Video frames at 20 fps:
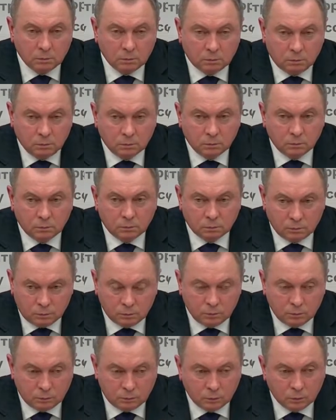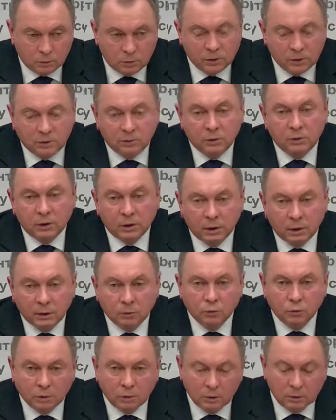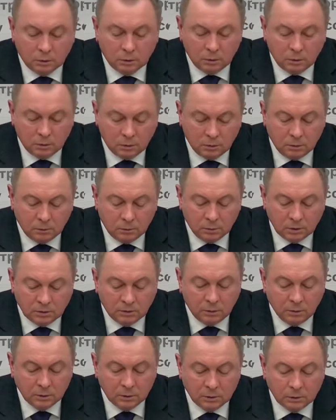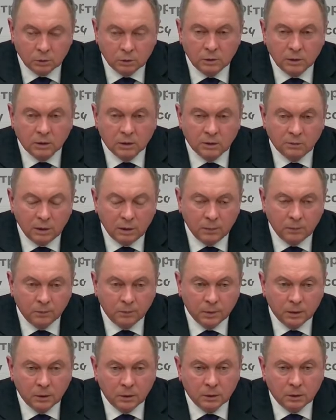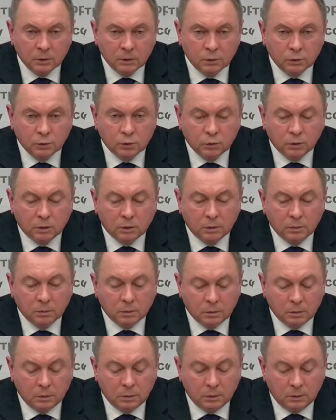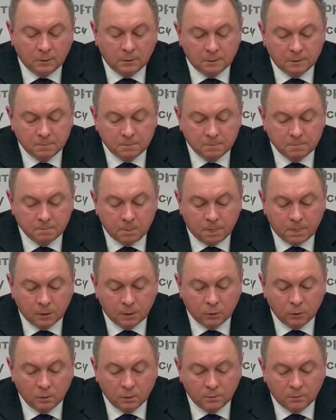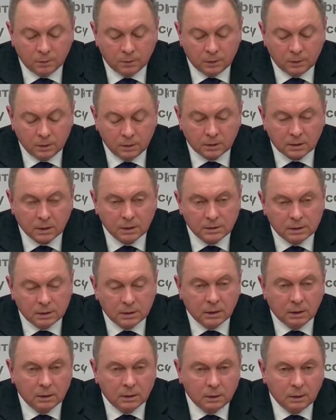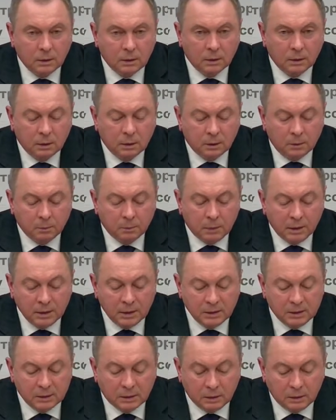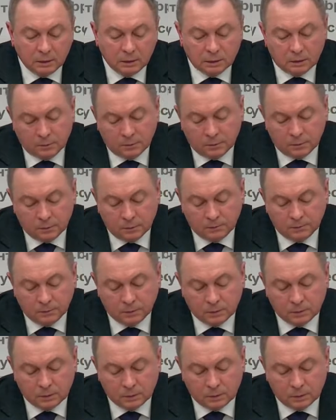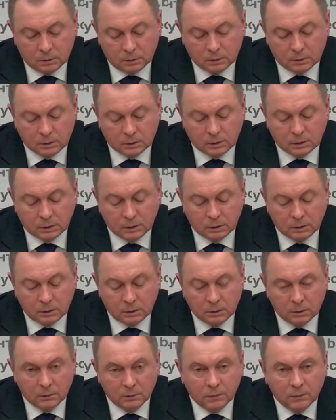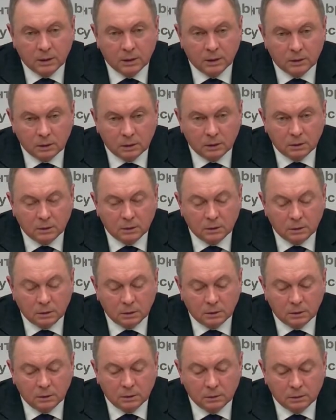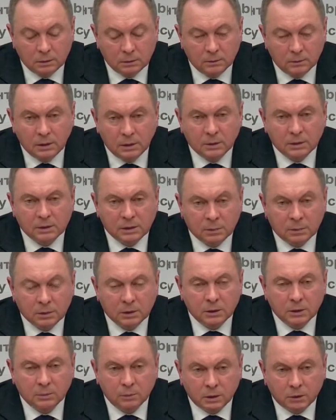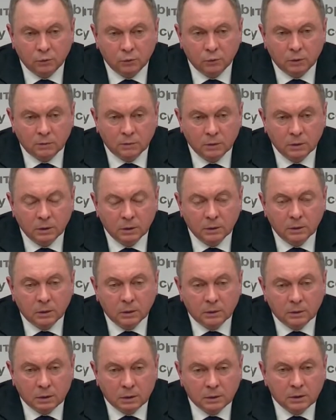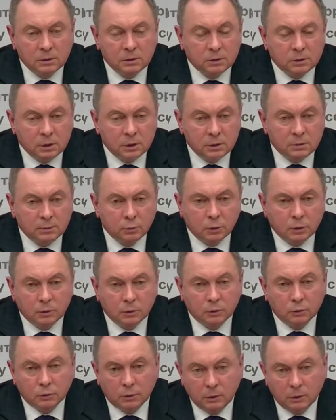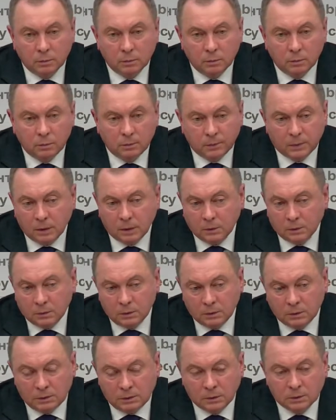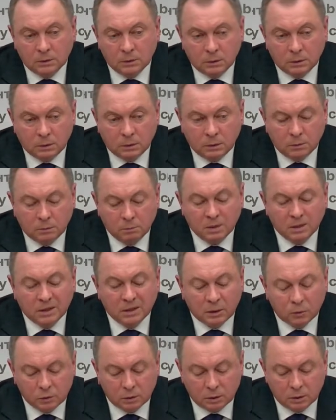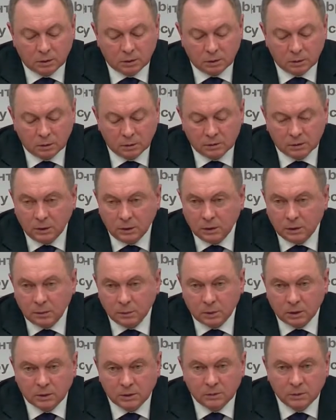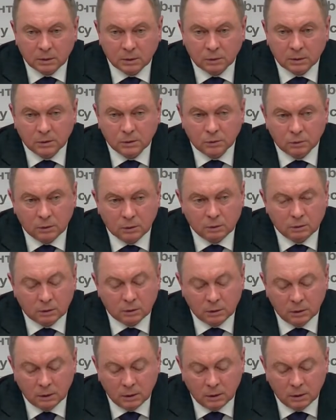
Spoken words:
We see that, taking into account the things that we've been discussing today, taking into account the irrational and unreasonable policies that are implemented by the NATO countries and some Western partners, we must keep our gunpowder dry and be ready.